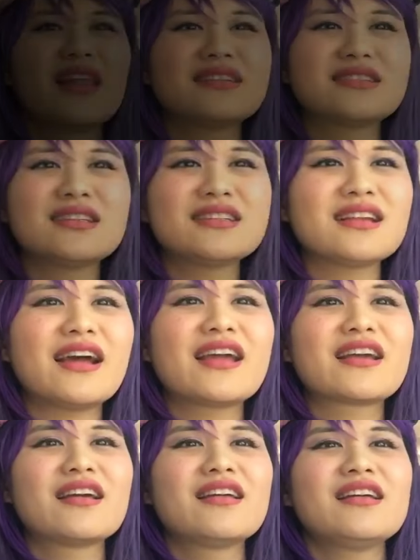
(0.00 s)
Let's just,
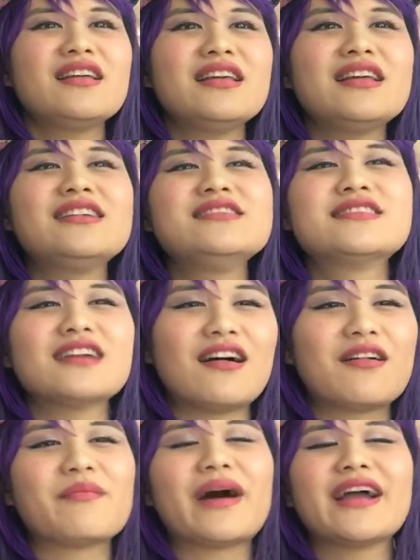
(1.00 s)
like, ease
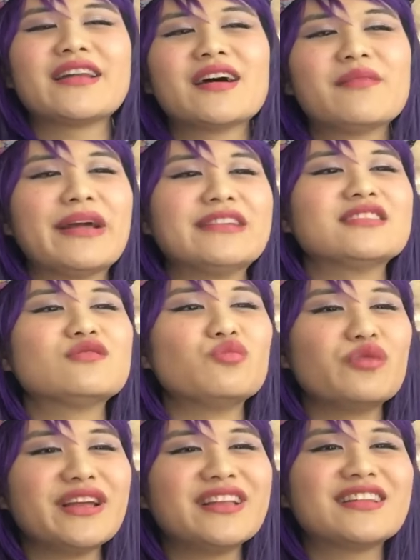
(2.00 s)
our mind up and just
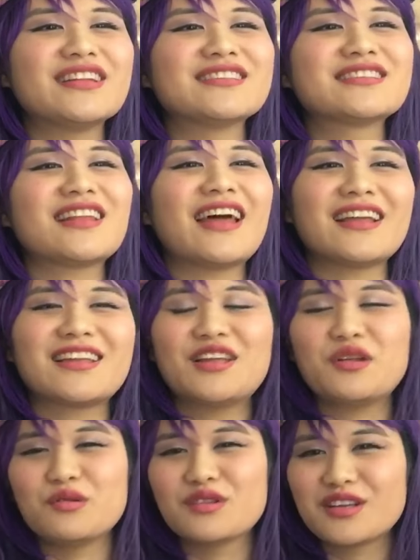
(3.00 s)
read this, like,
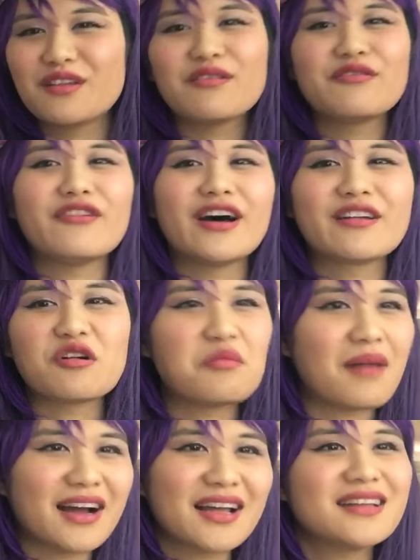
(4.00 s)
cute, fun
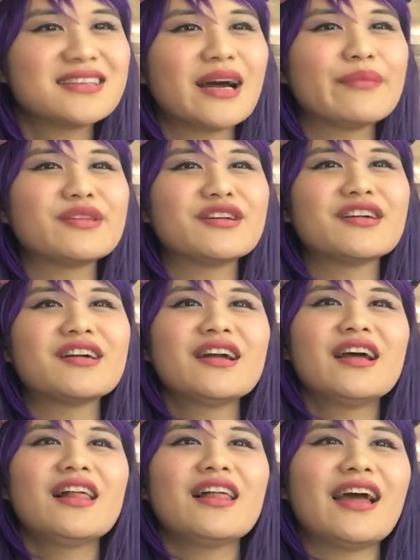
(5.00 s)
omake chapter.
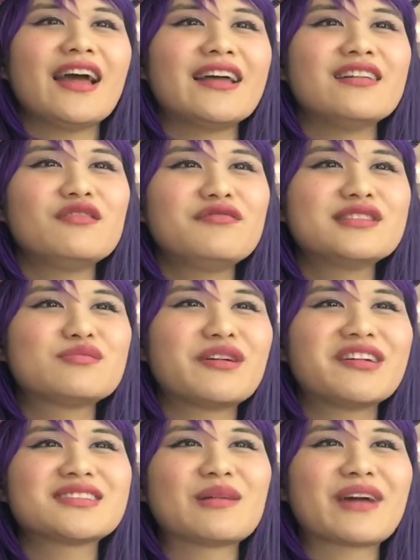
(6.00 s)
And Luffy's
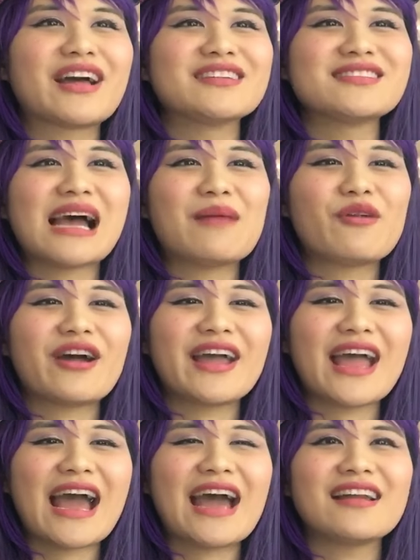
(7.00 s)
wearing some kind of samurai
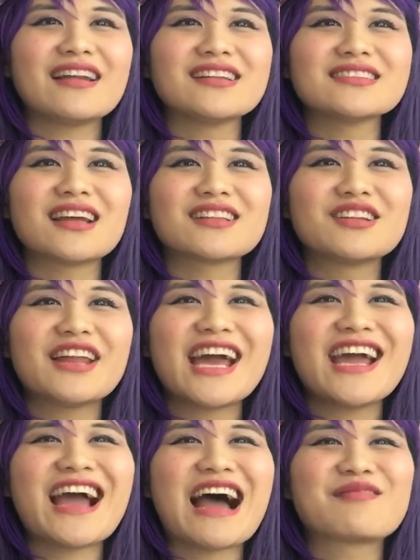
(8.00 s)
hat, and he's like,
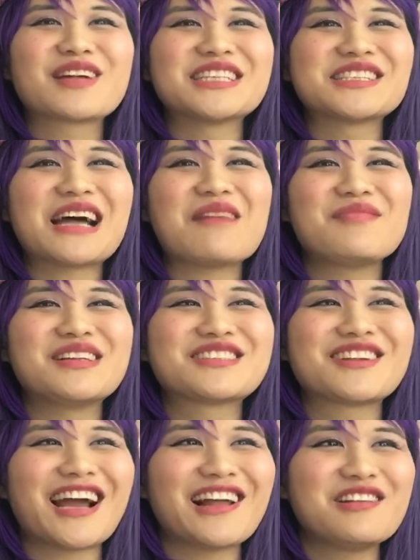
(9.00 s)
today I'm gonna stop being
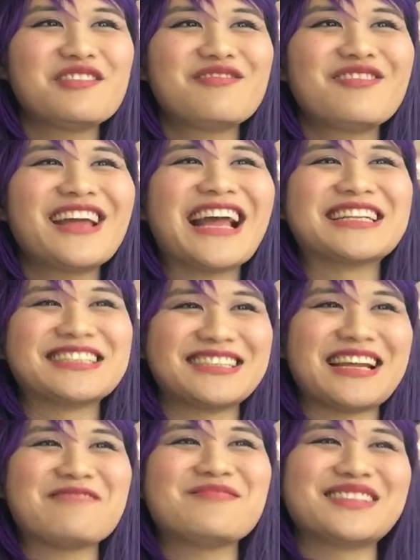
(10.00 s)
Straw Hat Luffy and
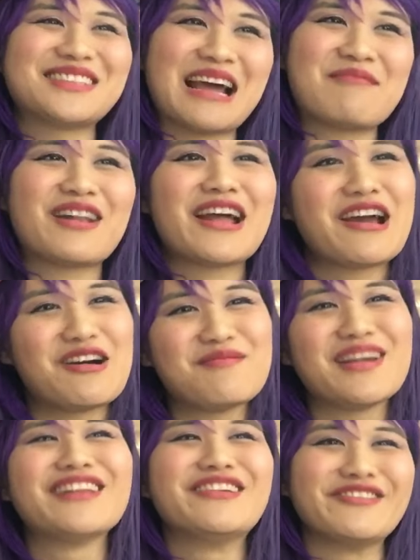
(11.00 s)
instead be Samurai
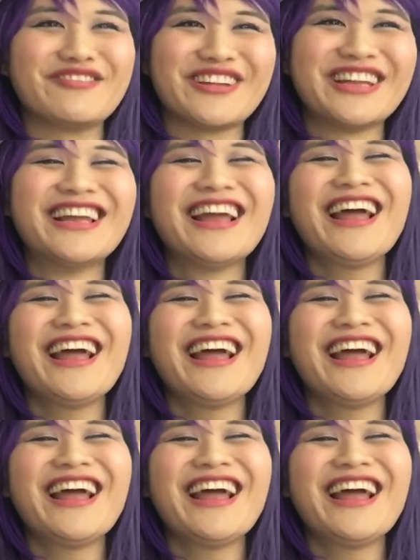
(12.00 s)
Helmet Luffy.